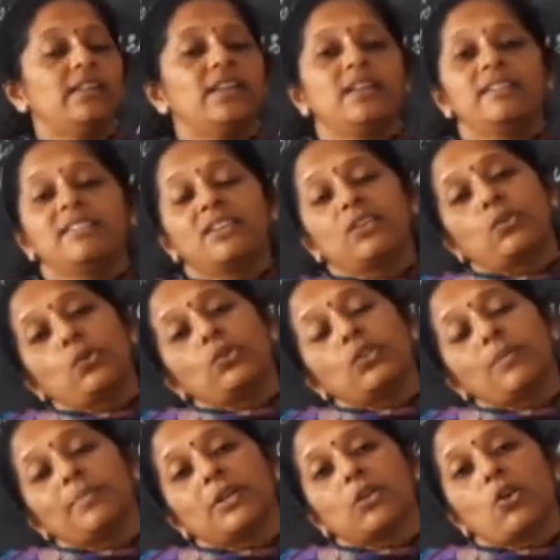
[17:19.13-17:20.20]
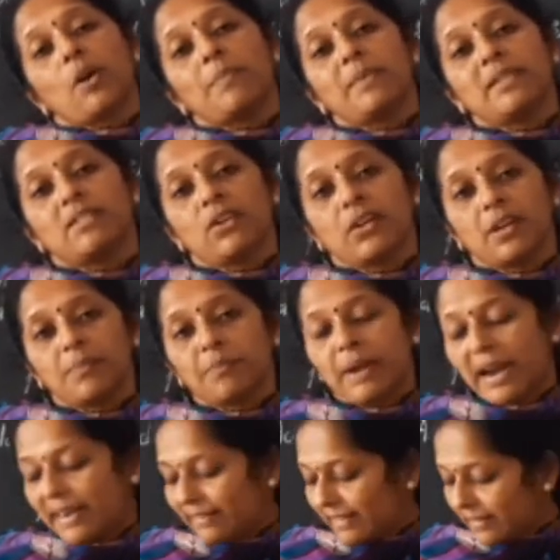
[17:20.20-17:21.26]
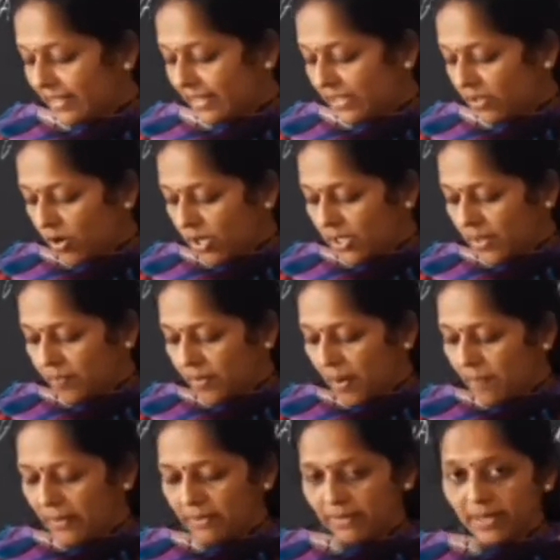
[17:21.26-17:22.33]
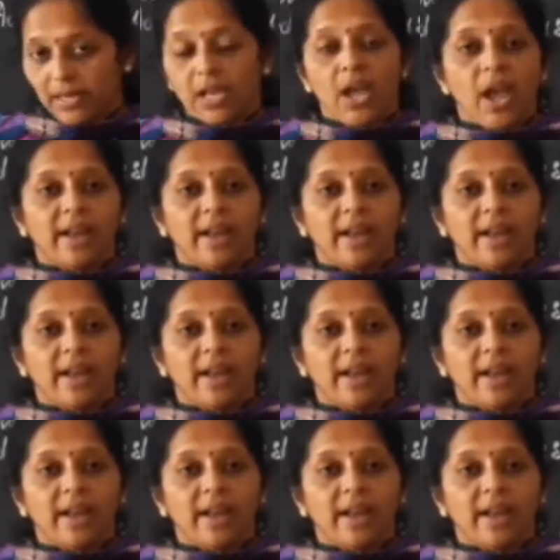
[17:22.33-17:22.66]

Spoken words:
there is a growth of the crop is plants are there, not a proper one,